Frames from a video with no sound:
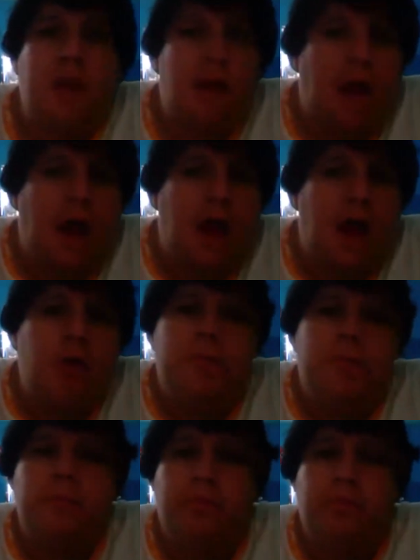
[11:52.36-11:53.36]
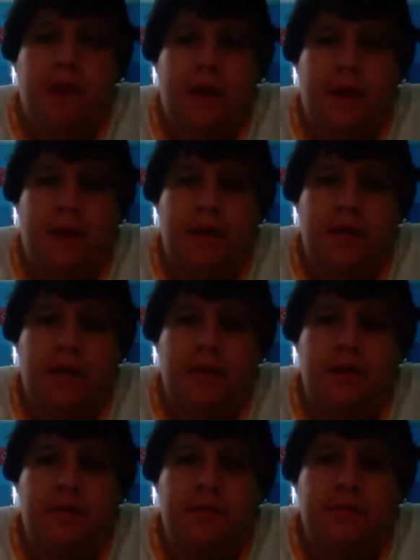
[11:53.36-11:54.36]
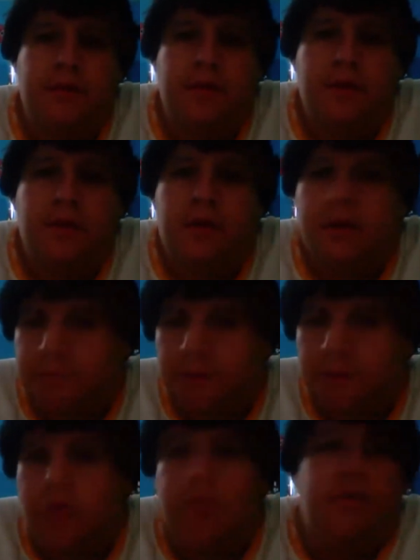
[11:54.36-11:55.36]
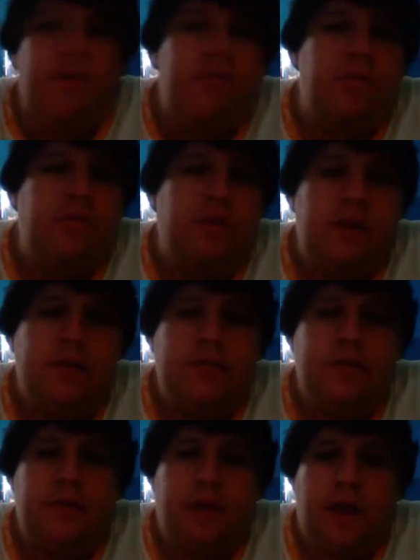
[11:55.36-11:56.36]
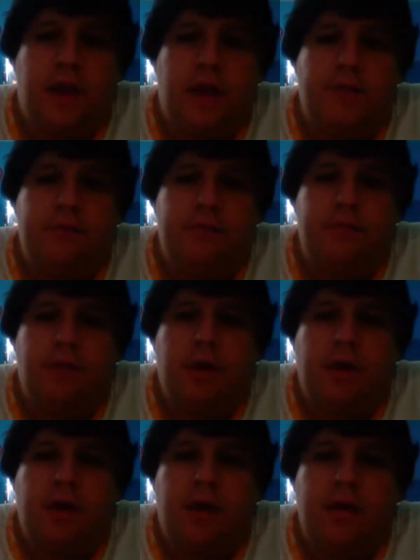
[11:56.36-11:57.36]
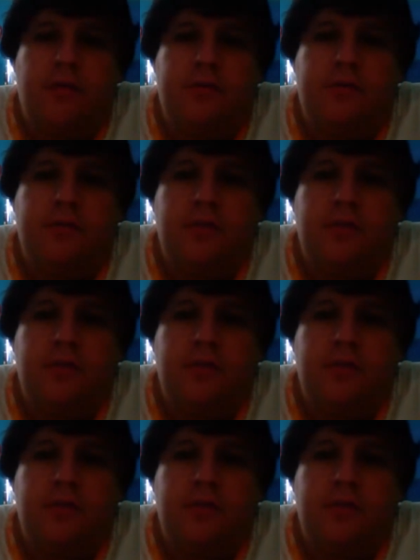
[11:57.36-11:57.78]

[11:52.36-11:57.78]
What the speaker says: I hope and pray viewers can tune in to the live broadcast.